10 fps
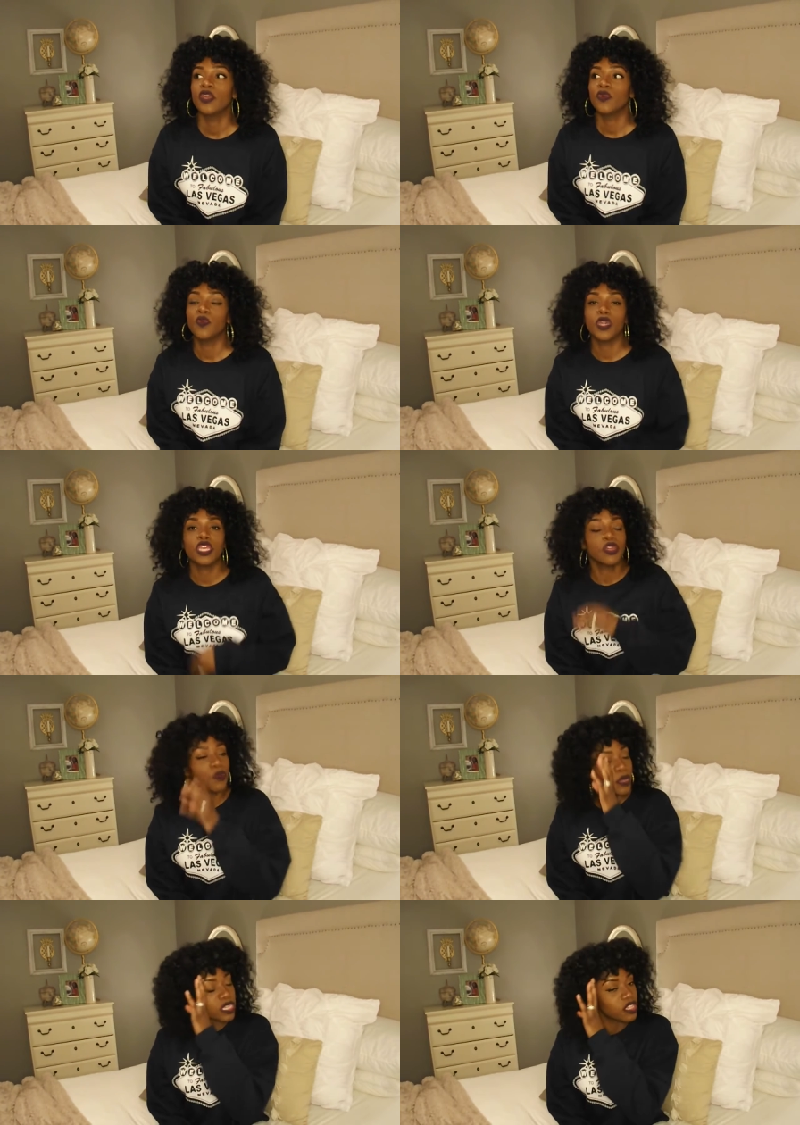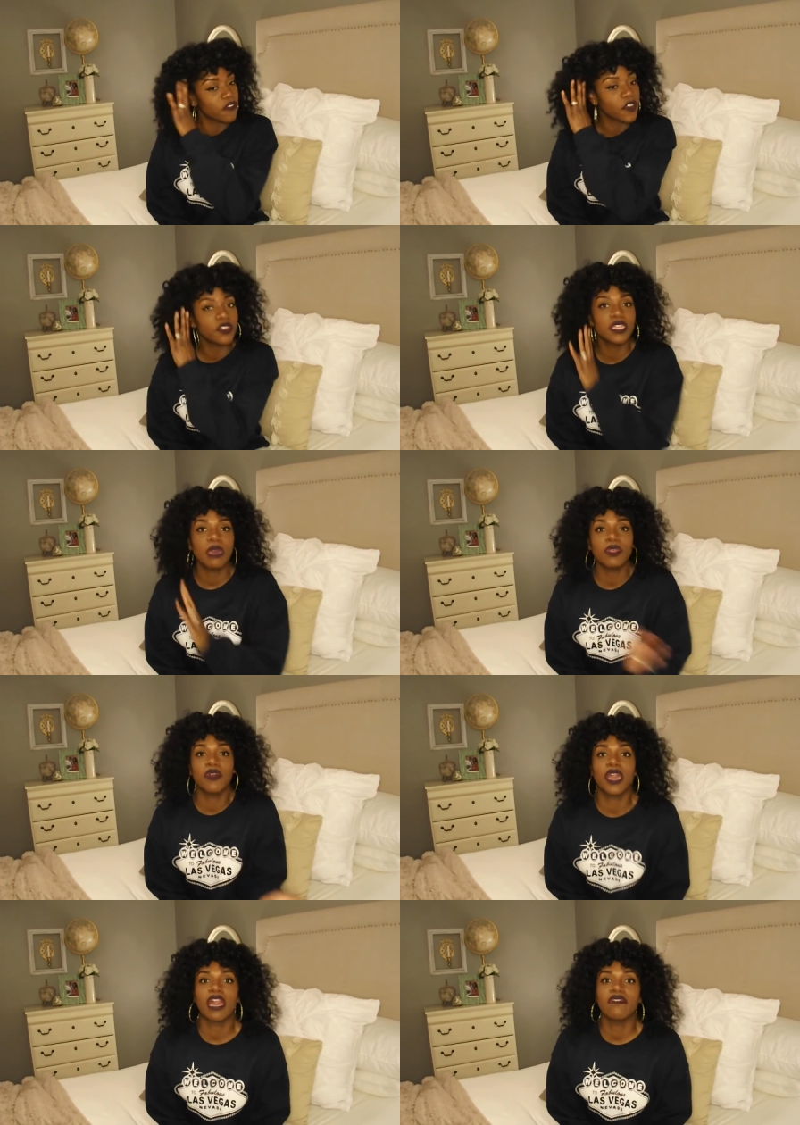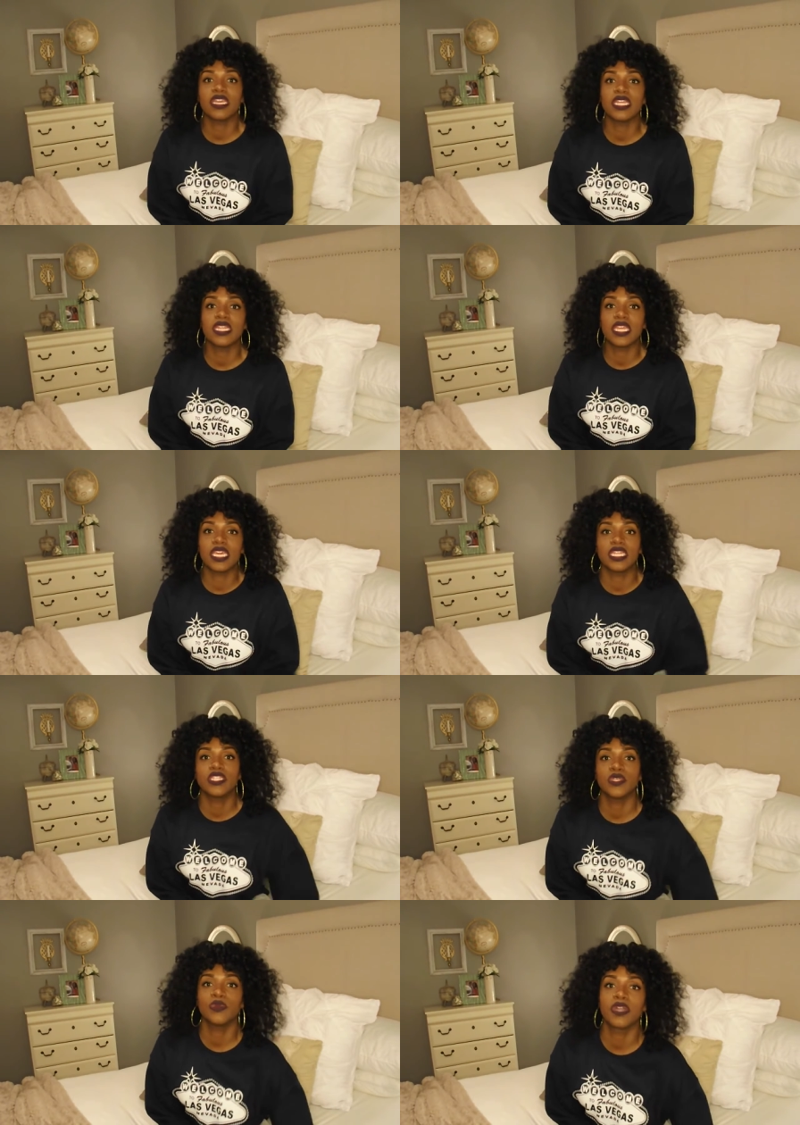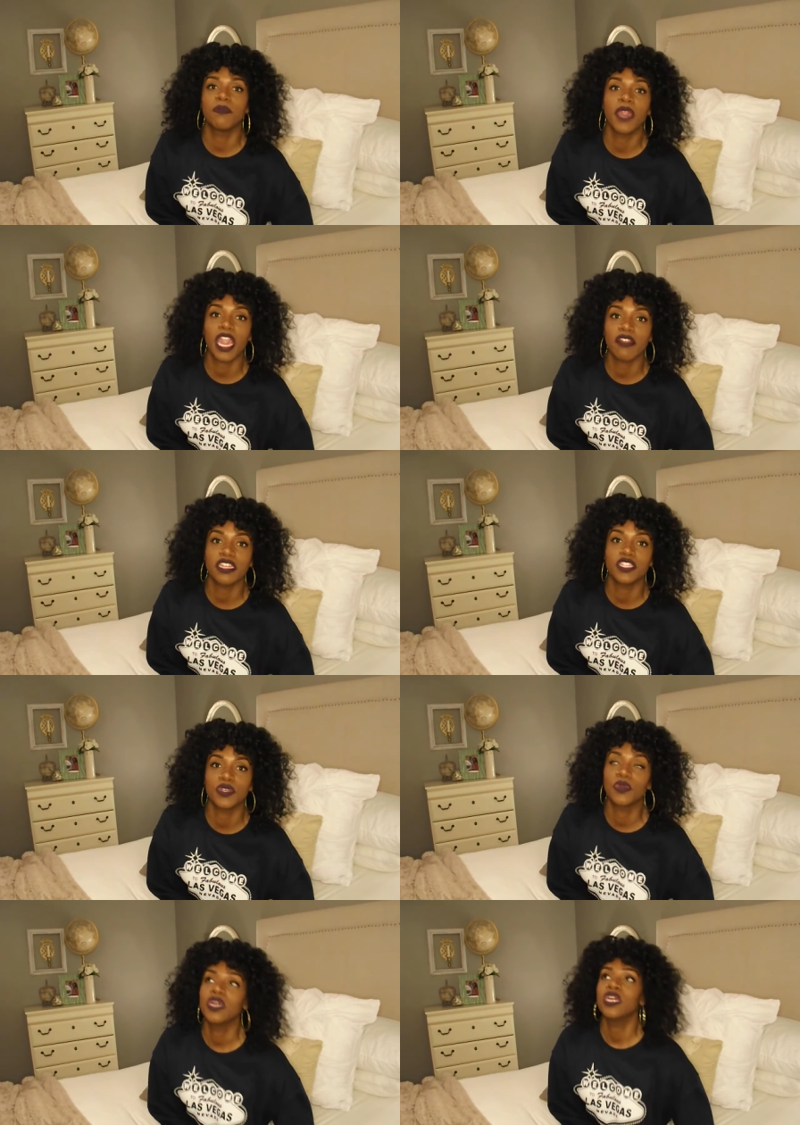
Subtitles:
when it's your first time, you don't have anything to compare it to.